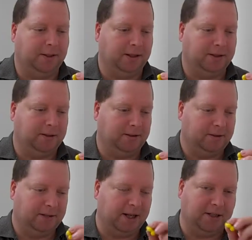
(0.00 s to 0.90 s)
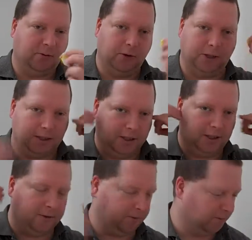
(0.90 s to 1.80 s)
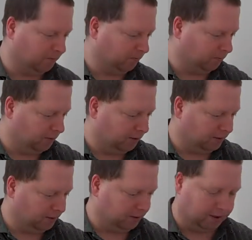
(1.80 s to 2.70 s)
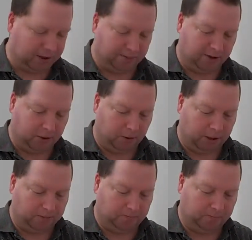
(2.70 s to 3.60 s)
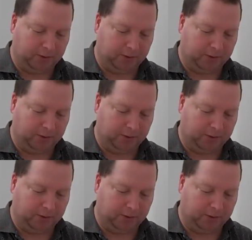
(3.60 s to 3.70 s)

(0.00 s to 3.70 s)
they stay squished and they don't seal up very well.